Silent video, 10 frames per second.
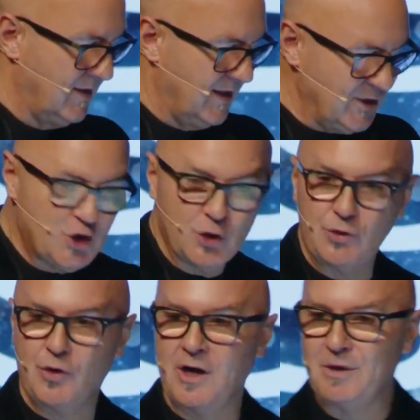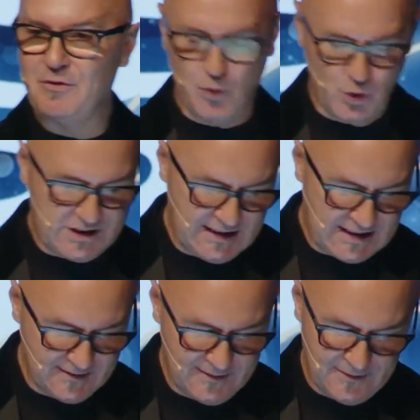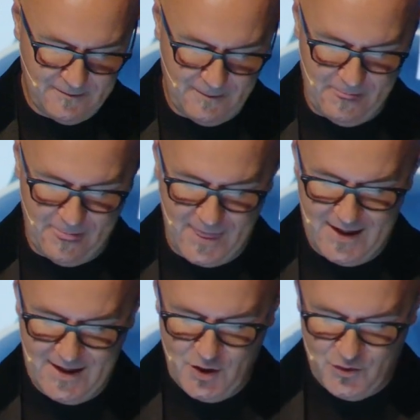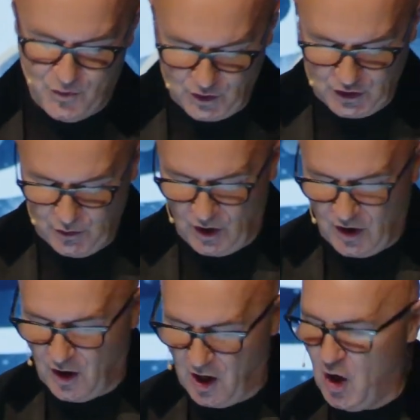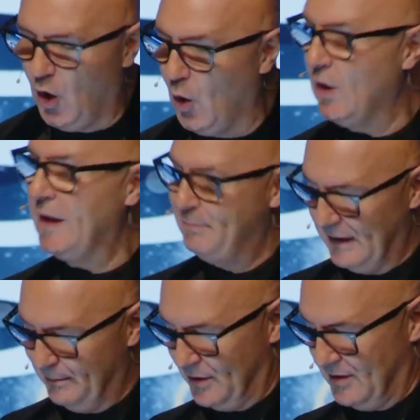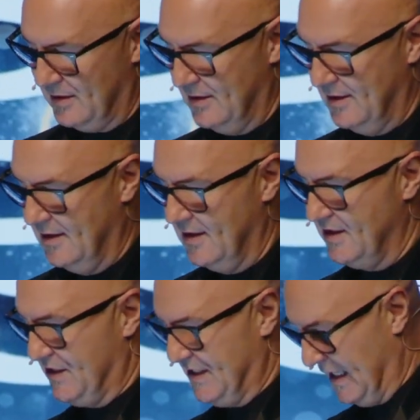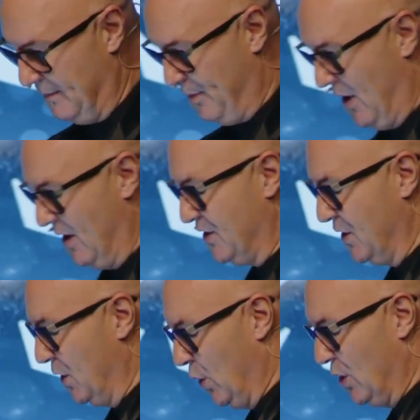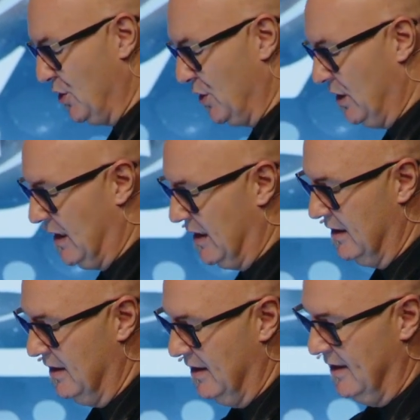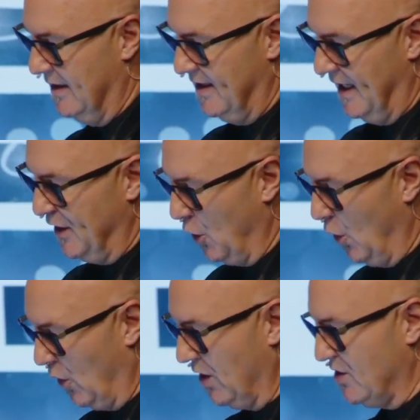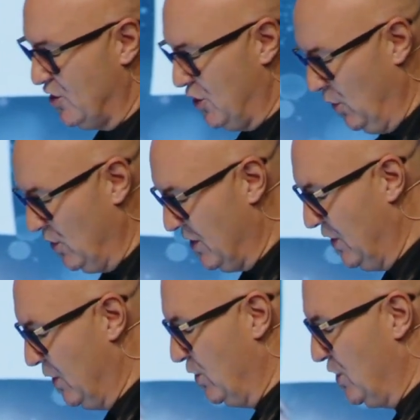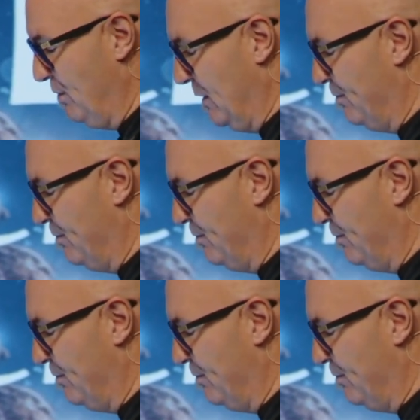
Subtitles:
In Deuteronomy 14:2, "For you are a holy people, set apart to the Lord your God, and the Lord has chosen you to be a